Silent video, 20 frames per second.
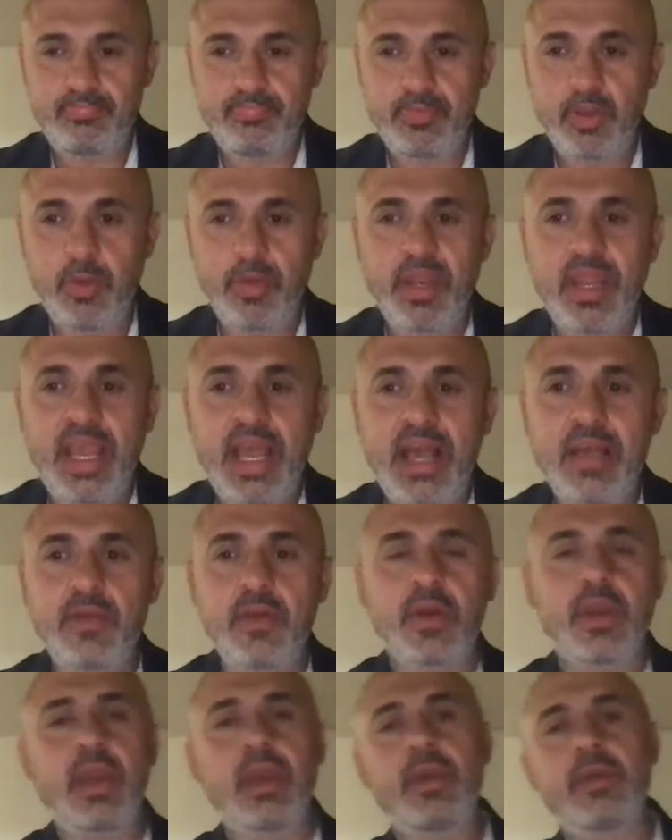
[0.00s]
Nobody has?
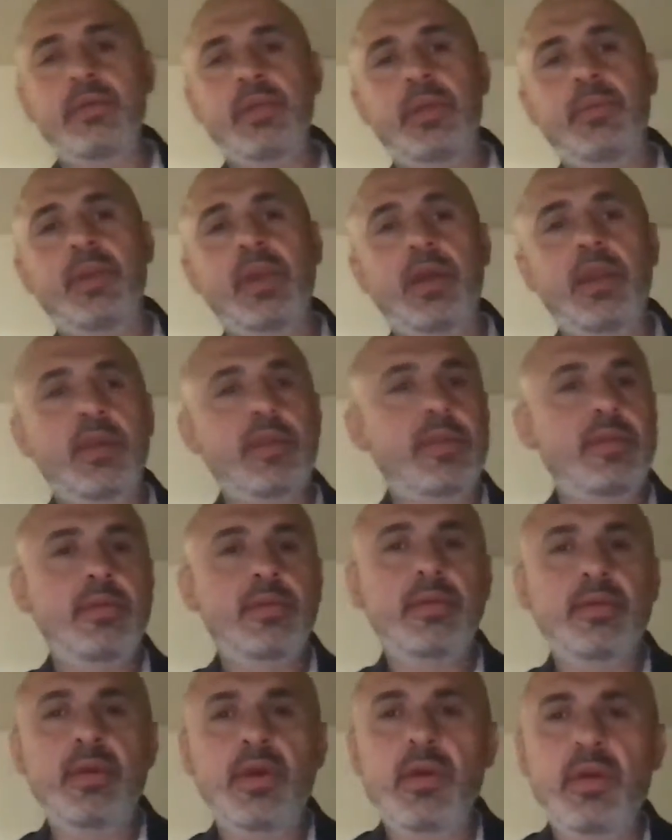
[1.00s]
Okay, let me get it.
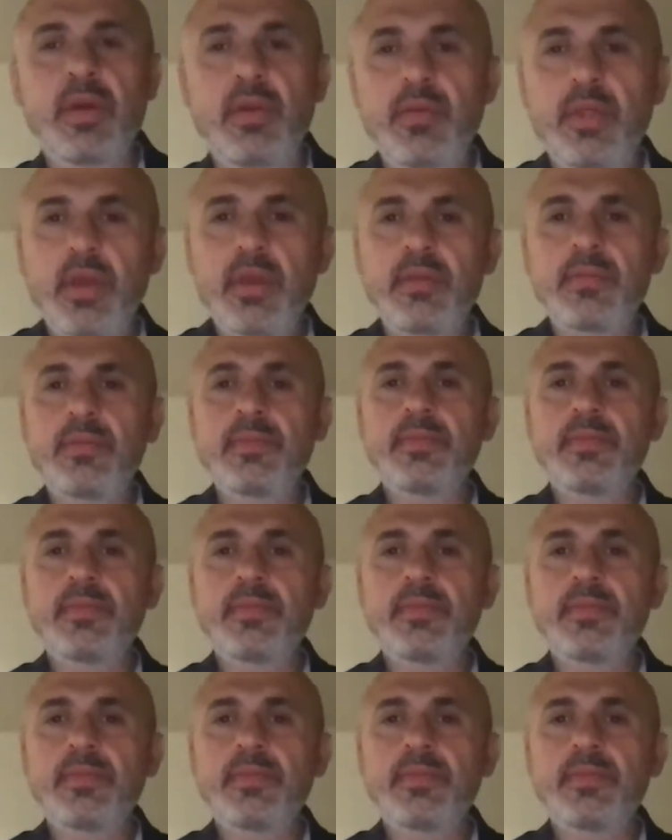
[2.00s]
All right, hold on.